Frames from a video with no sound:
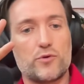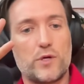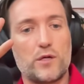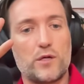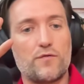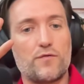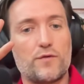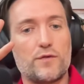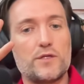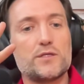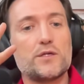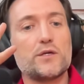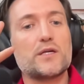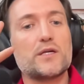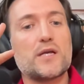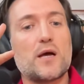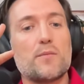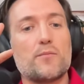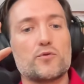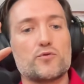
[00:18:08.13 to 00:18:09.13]
Of these are
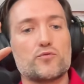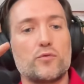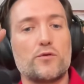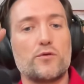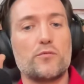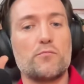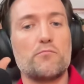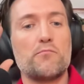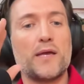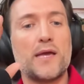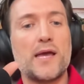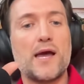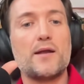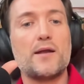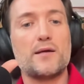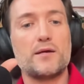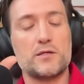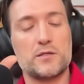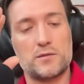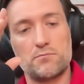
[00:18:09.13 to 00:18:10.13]
examples where the
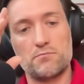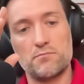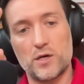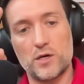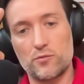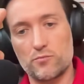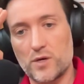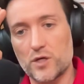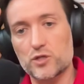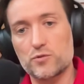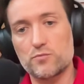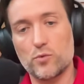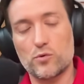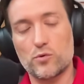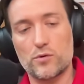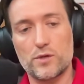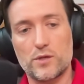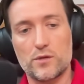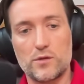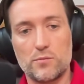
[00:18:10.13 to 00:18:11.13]
mechanics matter much more
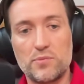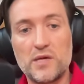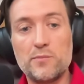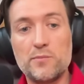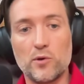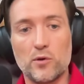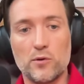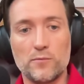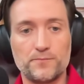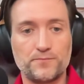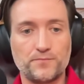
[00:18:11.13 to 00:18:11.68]
than the people,